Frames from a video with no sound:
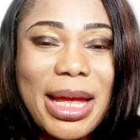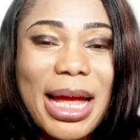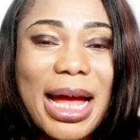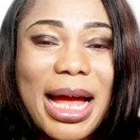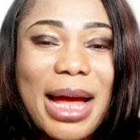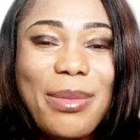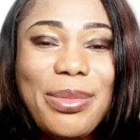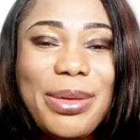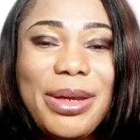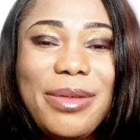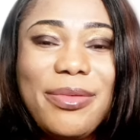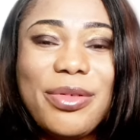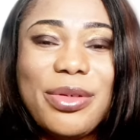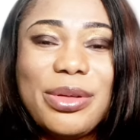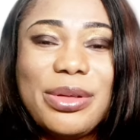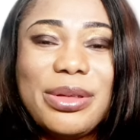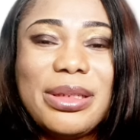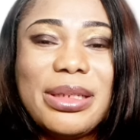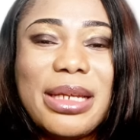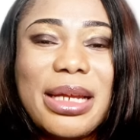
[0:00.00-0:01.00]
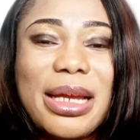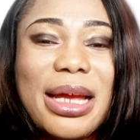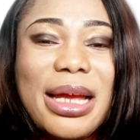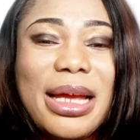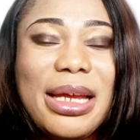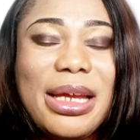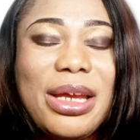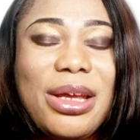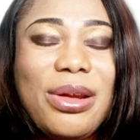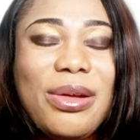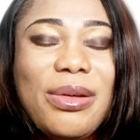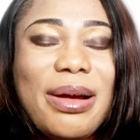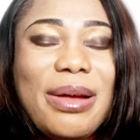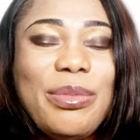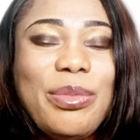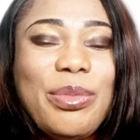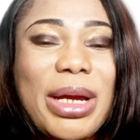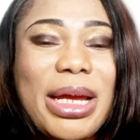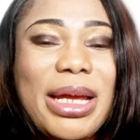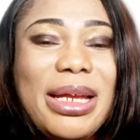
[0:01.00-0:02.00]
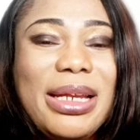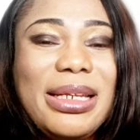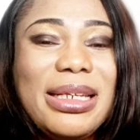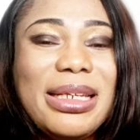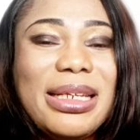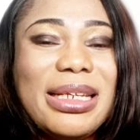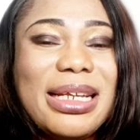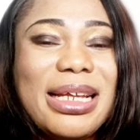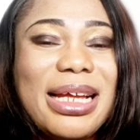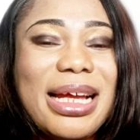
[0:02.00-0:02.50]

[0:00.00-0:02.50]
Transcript: I'm even, you know, when